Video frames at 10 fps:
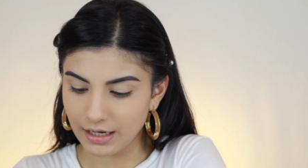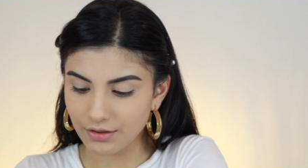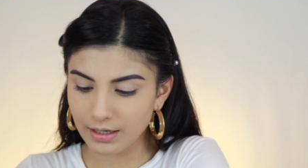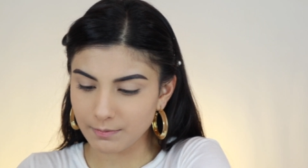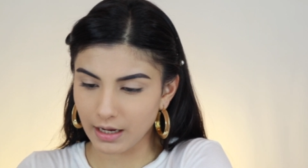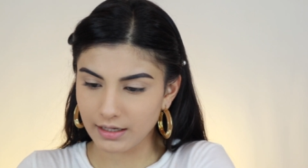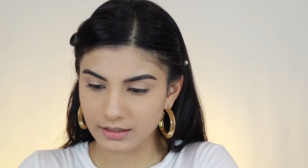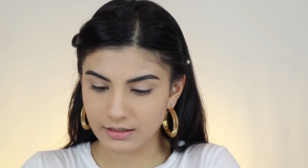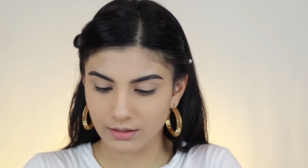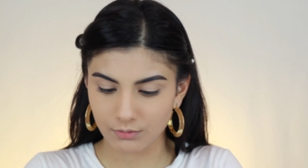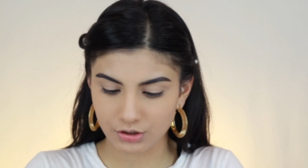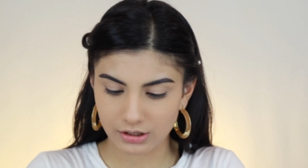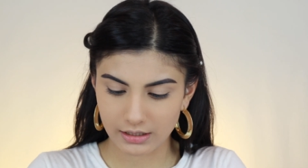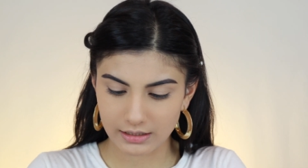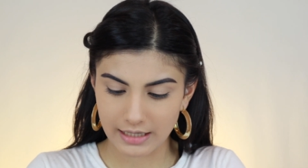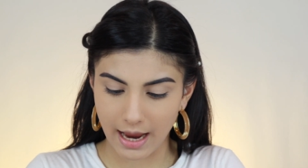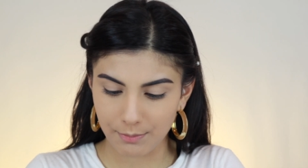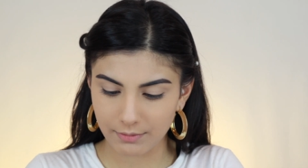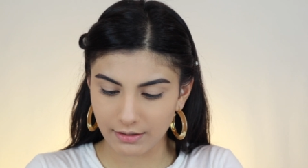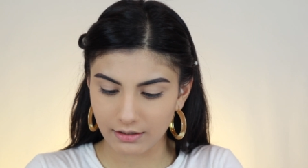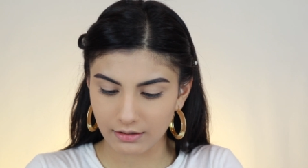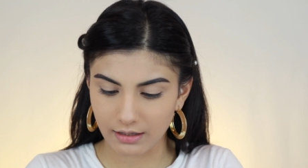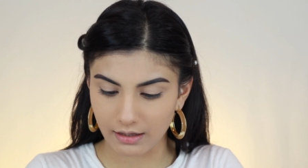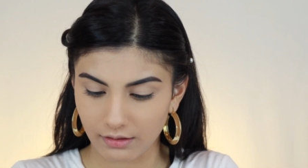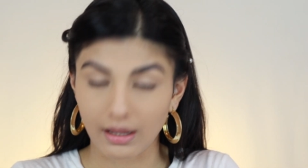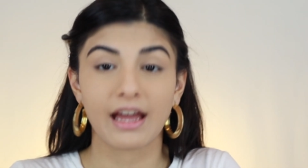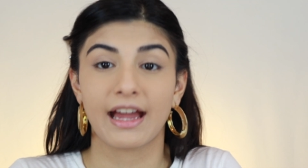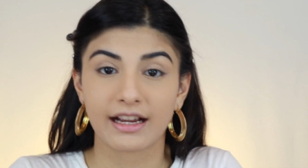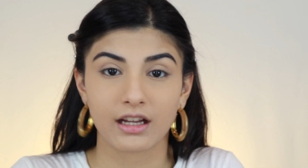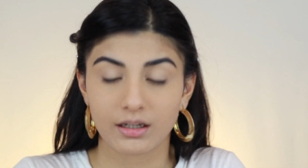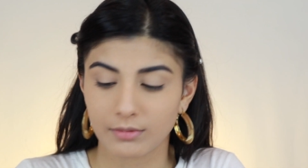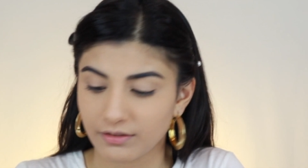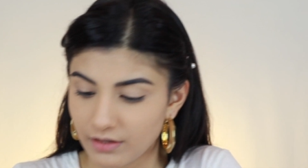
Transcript: now that I'm kind of done with just like tapping the heck out of my